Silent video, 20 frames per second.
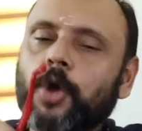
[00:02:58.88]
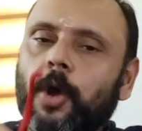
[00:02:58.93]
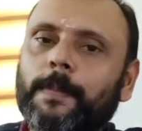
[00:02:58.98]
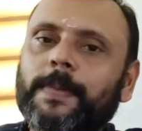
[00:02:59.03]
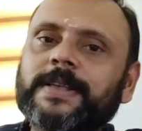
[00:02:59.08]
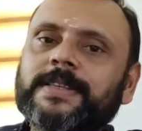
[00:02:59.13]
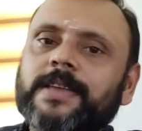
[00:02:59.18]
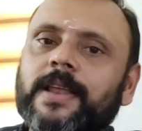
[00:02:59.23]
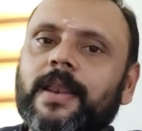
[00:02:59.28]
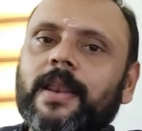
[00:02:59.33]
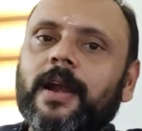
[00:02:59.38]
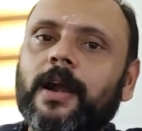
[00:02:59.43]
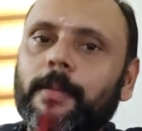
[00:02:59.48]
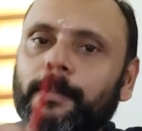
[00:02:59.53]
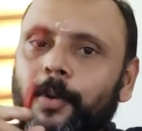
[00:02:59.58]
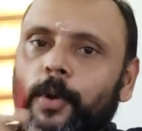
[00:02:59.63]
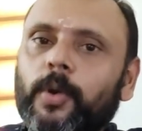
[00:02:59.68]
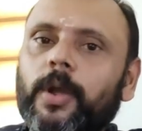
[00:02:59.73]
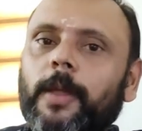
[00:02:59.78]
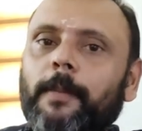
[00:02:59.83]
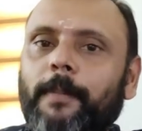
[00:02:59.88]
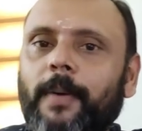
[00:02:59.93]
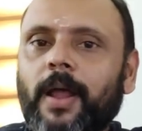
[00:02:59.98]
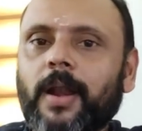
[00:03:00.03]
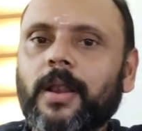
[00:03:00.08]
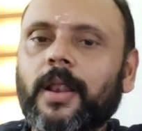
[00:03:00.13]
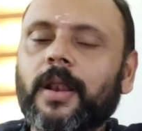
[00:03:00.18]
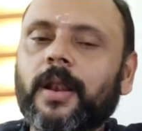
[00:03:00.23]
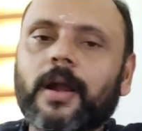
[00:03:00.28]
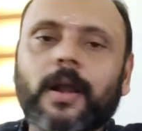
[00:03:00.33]
Shopping Central, Beauty
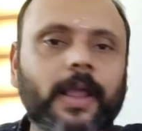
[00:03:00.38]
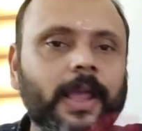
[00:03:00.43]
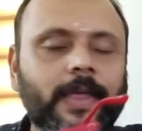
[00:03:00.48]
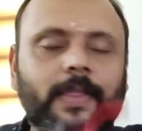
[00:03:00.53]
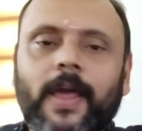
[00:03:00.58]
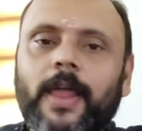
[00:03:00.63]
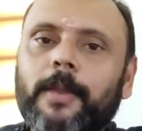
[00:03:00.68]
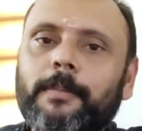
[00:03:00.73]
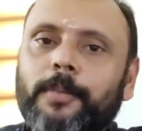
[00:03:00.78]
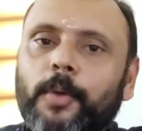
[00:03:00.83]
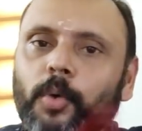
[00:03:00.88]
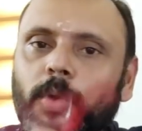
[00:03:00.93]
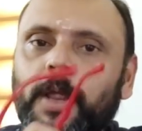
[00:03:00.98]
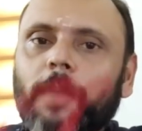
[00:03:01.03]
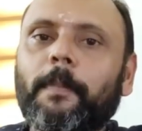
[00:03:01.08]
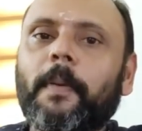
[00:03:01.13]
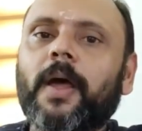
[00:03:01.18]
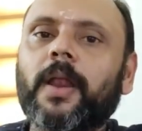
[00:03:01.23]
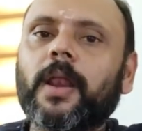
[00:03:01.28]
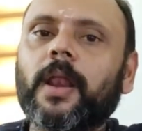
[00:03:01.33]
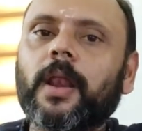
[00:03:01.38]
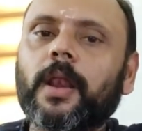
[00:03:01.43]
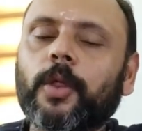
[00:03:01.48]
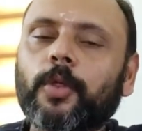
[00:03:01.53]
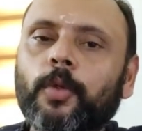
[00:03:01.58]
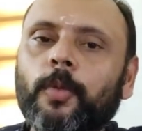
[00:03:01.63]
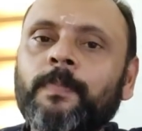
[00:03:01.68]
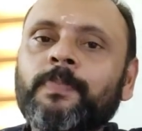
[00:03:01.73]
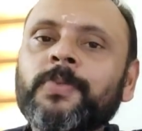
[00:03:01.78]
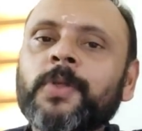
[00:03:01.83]
Parlor. Beauty parlor
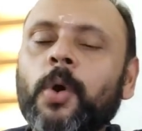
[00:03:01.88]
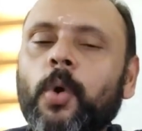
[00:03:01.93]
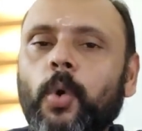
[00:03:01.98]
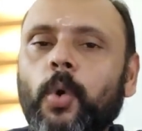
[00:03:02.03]
Lanum,